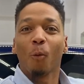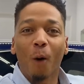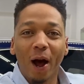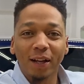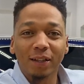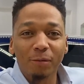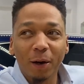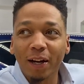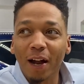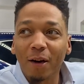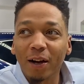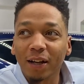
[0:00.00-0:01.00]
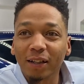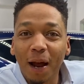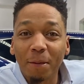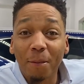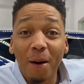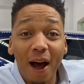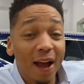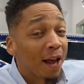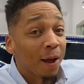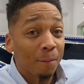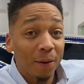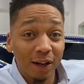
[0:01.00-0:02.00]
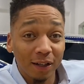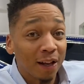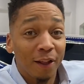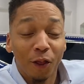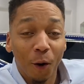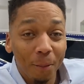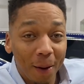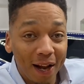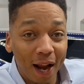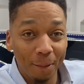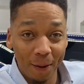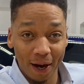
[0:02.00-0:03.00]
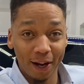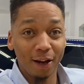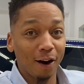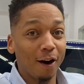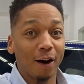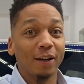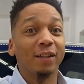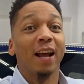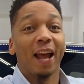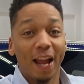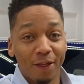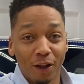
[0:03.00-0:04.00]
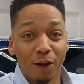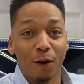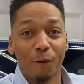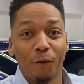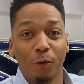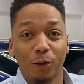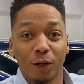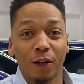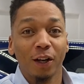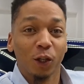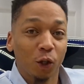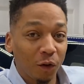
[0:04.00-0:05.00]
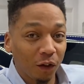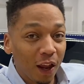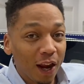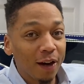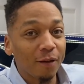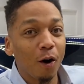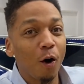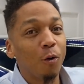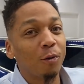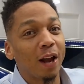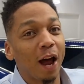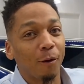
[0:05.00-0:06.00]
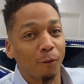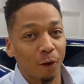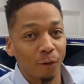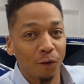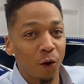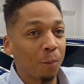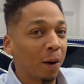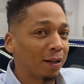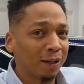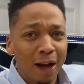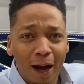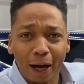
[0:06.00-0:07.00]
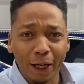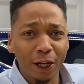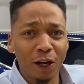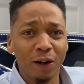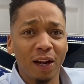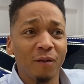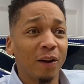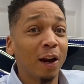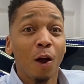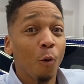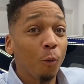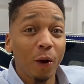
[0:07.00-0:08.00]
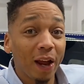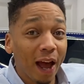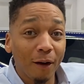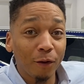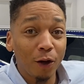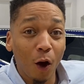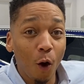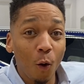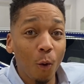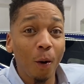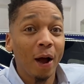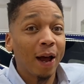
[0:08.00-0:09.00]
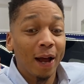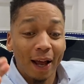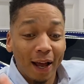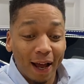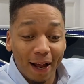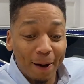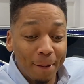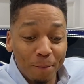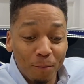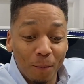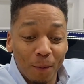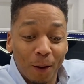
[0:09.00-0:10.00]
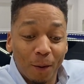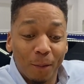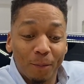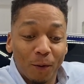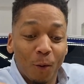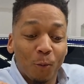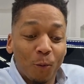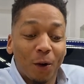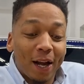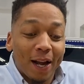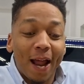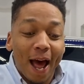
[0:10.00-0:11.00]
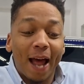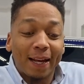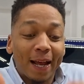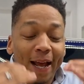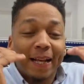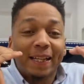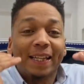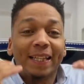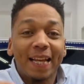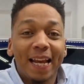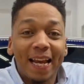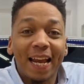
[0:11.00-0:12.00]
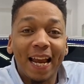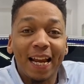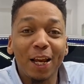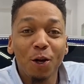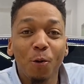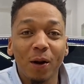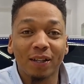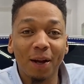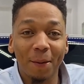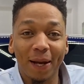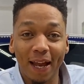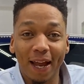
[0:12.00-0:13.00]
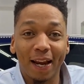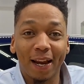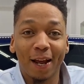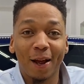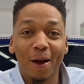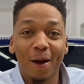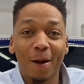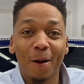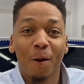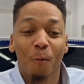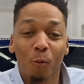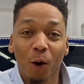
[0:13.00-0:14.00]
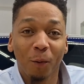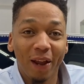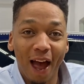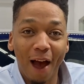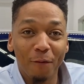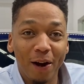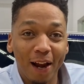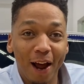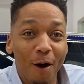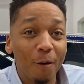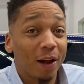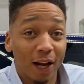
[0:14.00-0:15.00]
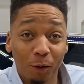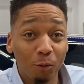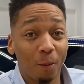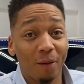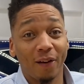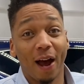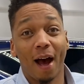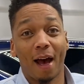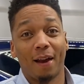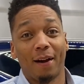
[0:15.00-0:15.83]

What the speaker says: Why is right now a good time to buy? Because there may not be any cars in the near future. So you're thinking of holding out for a few months, a year even. We're not seeing any units coming in. What we have right now is what we've got.